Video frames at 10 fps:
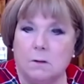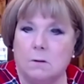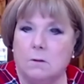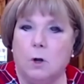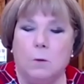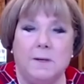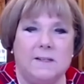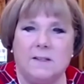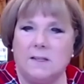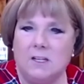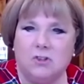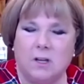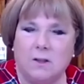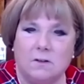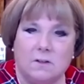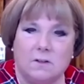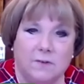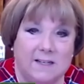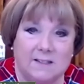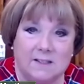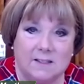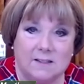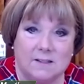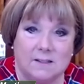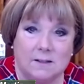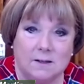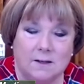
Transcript: Nobody's in each other's faces.